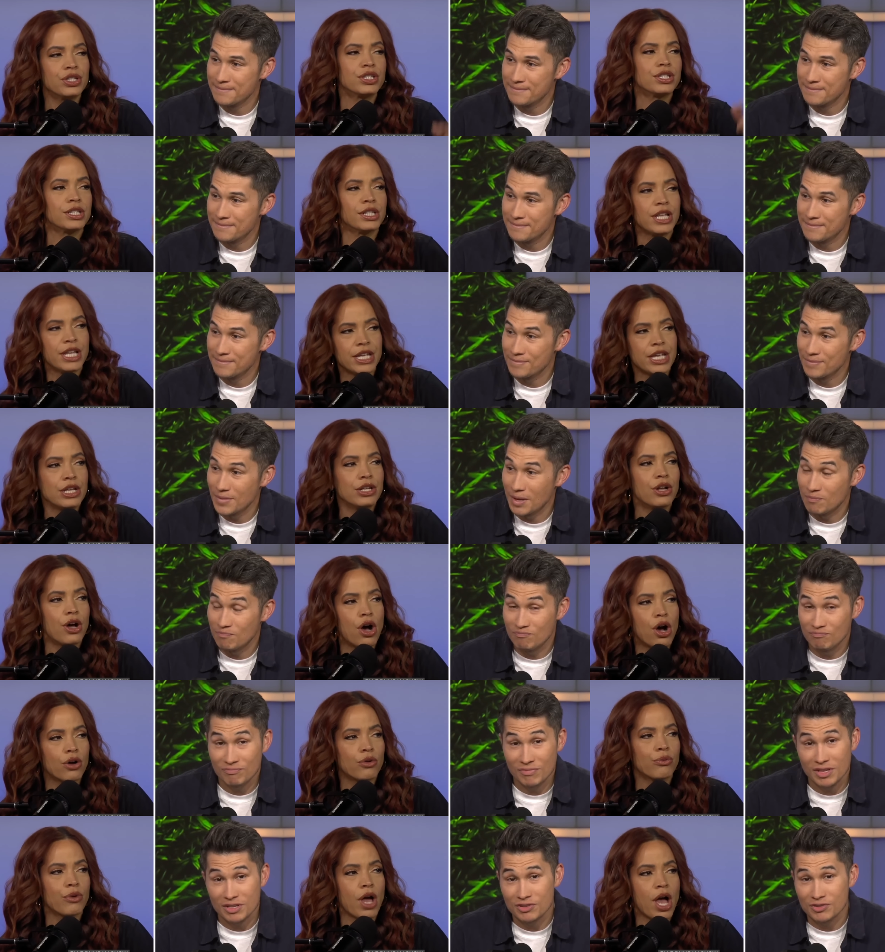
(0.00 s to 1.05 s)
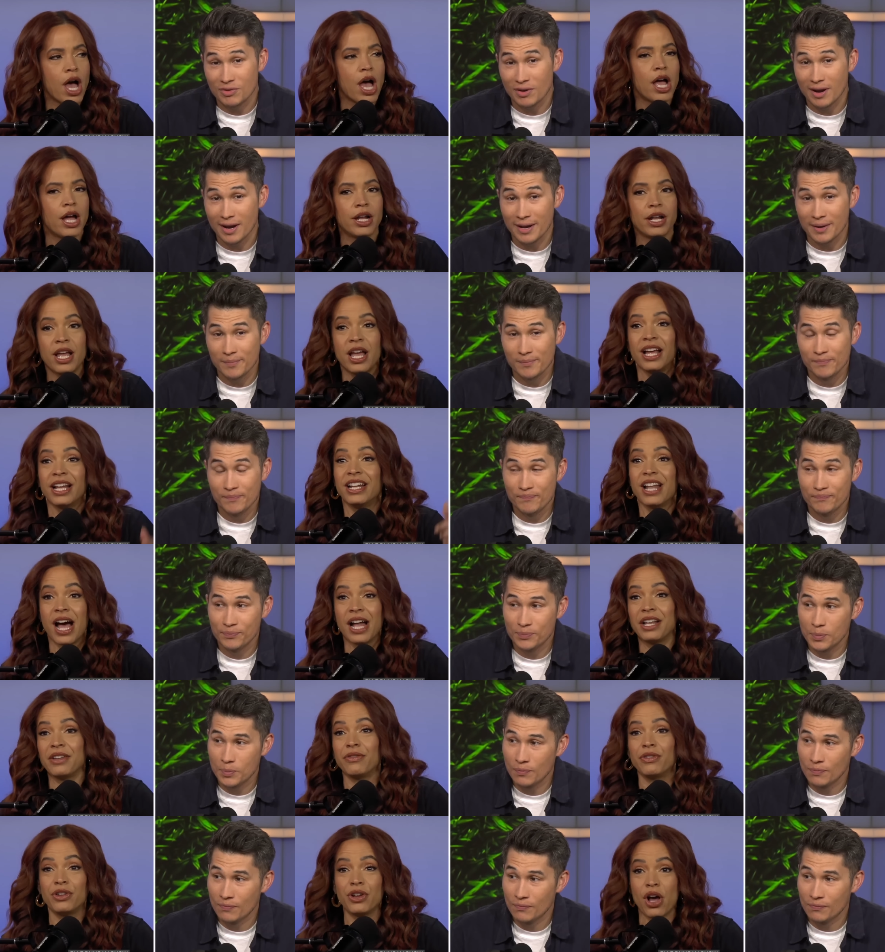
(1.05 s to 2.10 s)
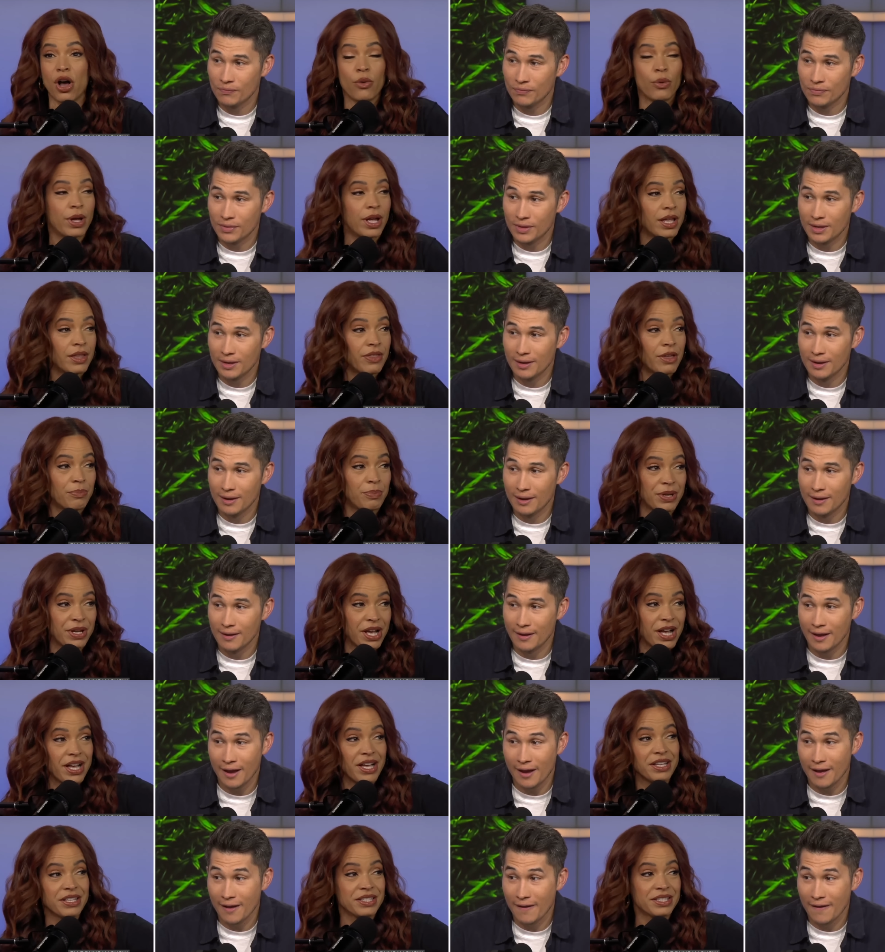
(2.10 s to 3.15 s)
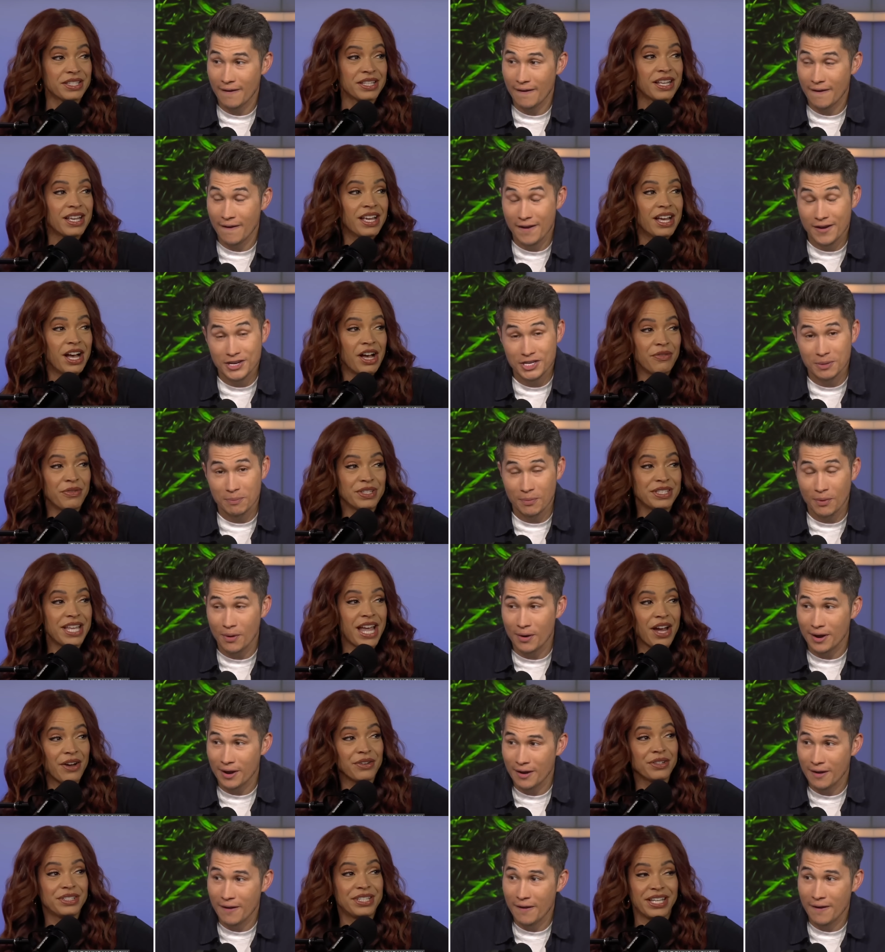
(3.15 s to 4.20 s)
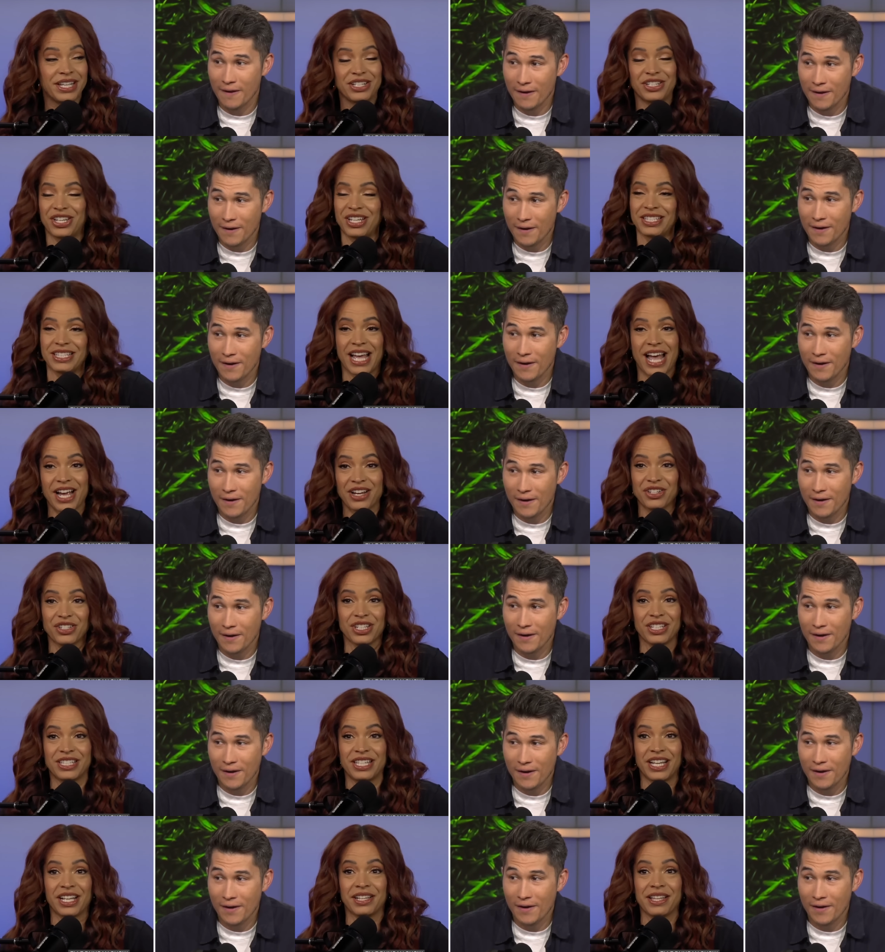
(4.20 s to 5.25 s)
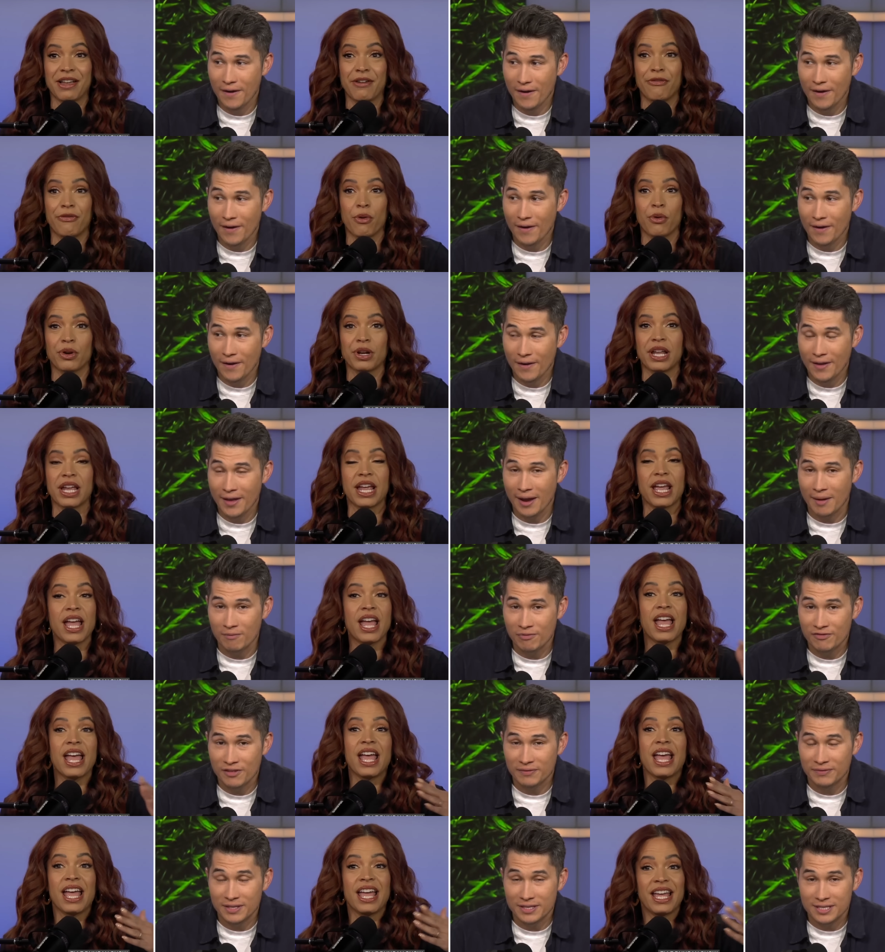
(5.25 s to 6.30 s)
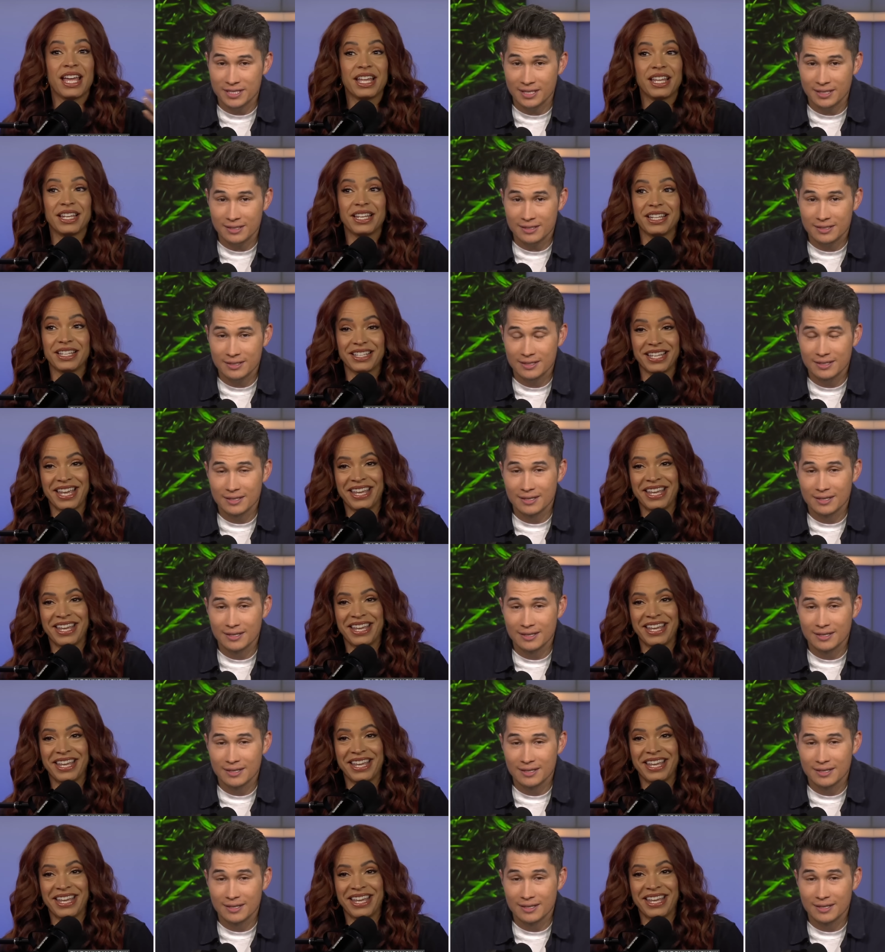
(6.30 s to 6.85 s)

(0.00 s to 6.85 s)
Speaker 1: the Slinky Dog ride?" Not even knowing that because yeah, of his boy. heritage, he's actually tickling 40. Yeah,
Speaker 2: I'm 56.